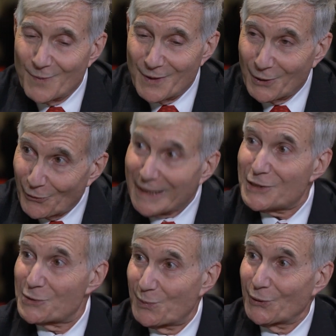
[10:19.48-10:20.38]
the
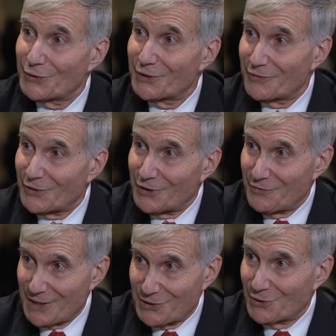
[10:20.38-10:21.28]
greatest burden of
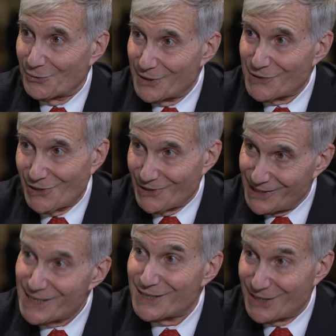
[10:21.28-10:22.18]
cardiovascular risk
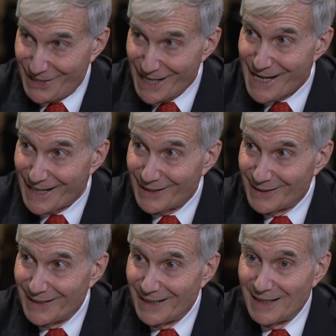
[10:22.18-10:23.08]
exists today,
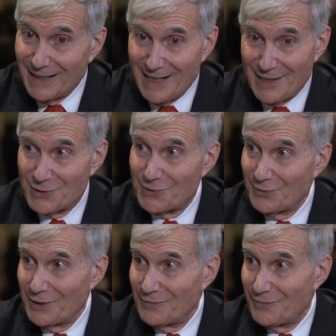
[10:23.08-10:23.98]
as
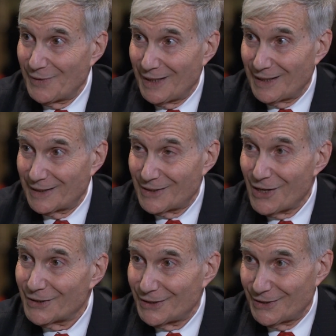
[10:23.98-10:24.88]
we've uh,
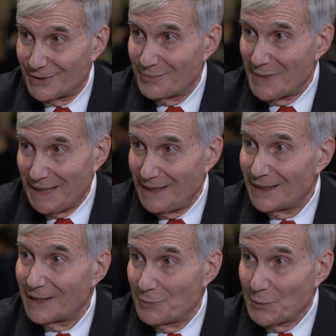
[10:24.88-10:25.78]
conquered
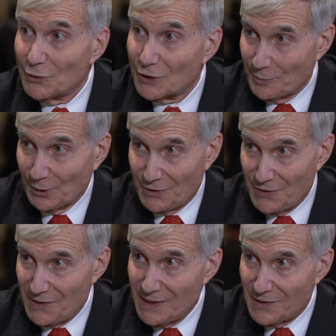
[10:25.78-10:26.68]
many communicable
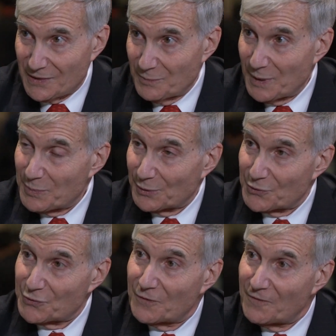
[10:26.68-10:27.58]
diseases and people are
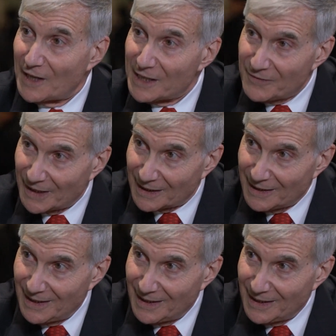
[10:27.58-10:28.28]
surviving